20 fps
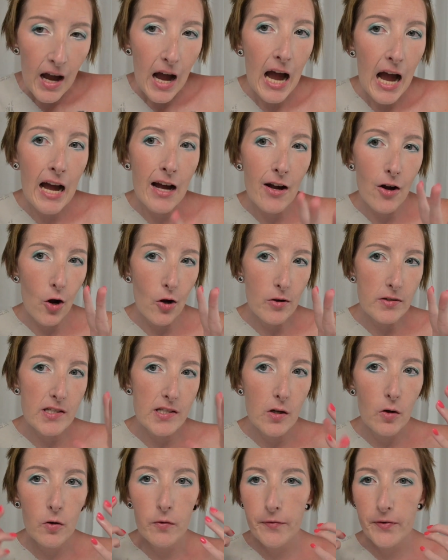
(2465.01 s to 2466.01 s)
I
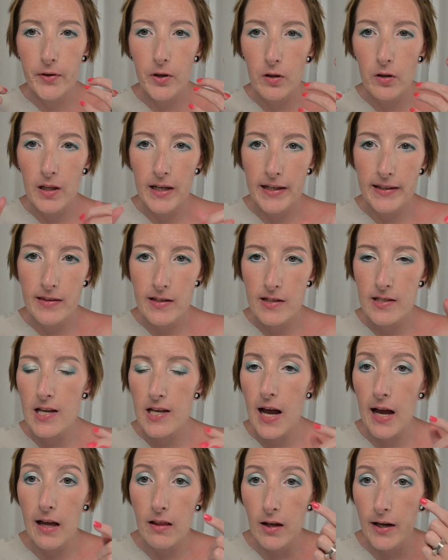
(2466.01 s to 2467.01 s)
also feel like this
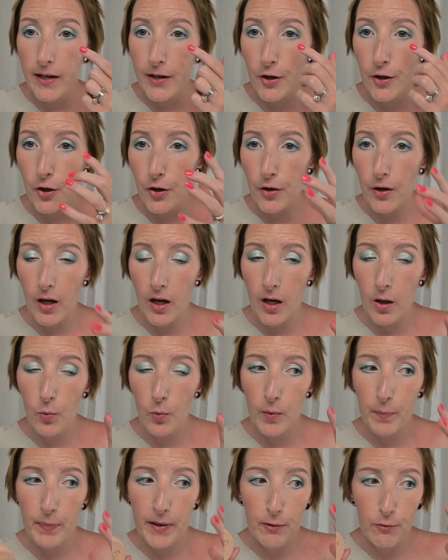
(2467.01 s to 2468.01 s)
highlighter
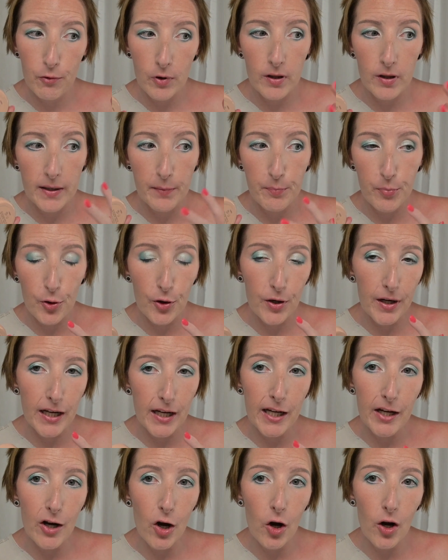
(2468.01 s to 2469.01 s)
would be really
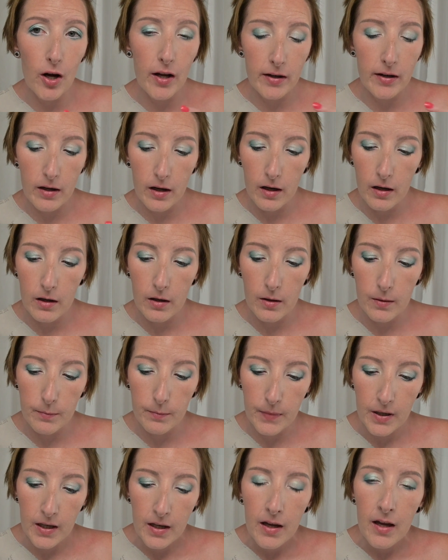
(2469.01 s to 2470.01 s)
pretty
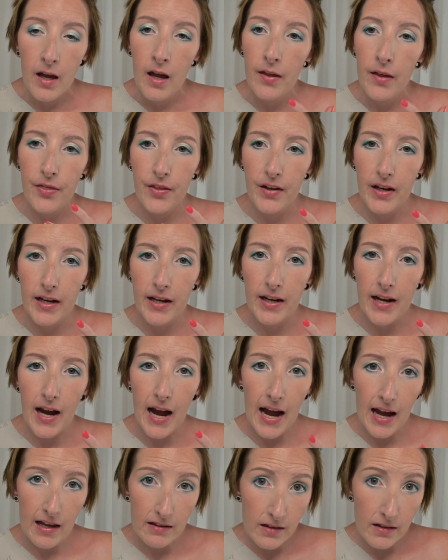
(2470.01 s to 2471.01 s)
on the
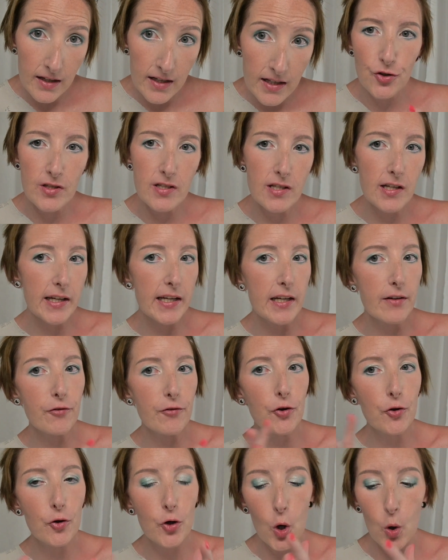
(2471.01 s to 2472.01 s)
eyelid, just like if
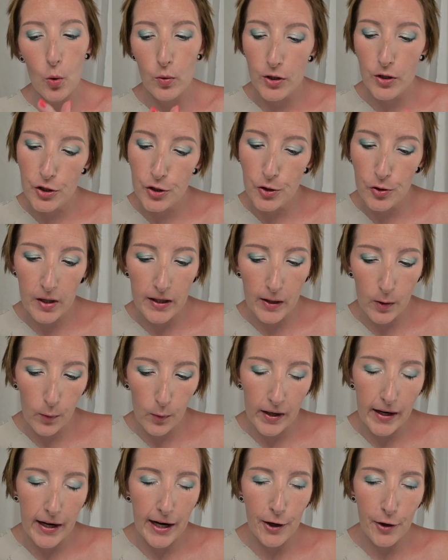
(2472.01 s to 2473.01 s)
you're going to do like
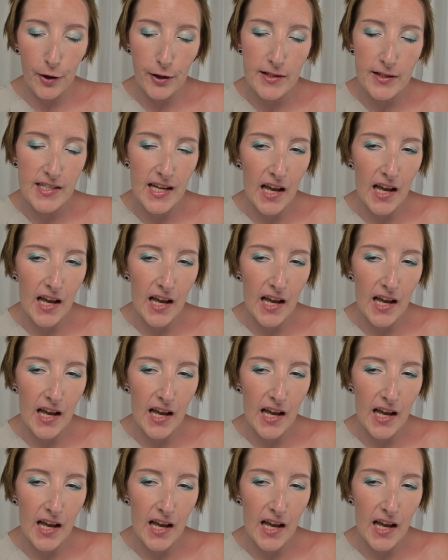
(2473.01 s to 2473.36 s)
quick errands.